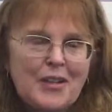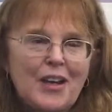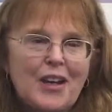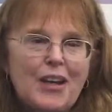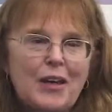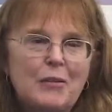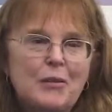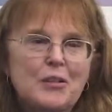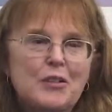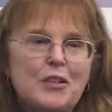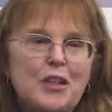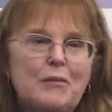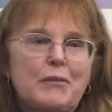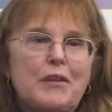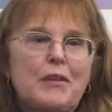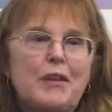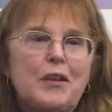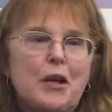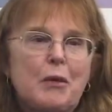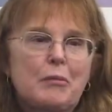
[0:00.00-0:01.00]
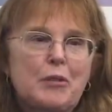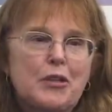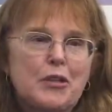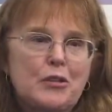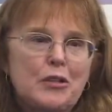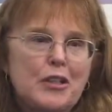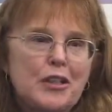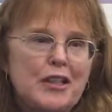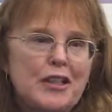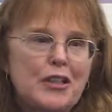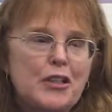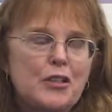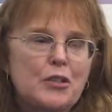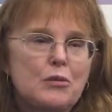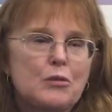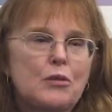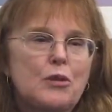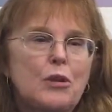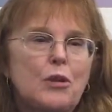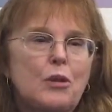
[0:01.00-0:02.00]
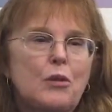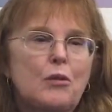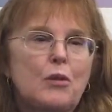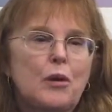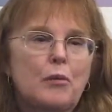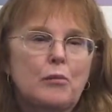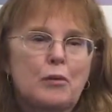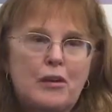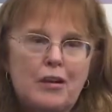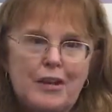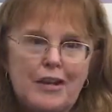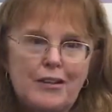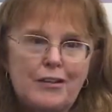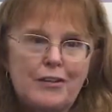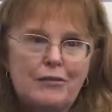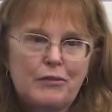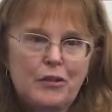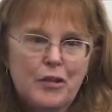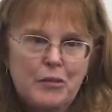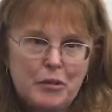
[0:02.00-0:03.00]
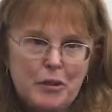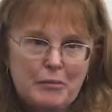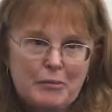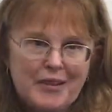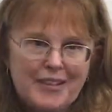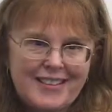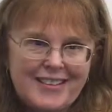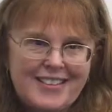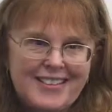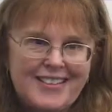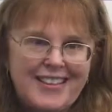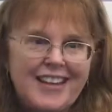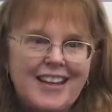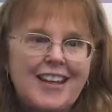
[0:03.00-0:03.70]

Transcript: I was given the opportunity to go abroad for 3 months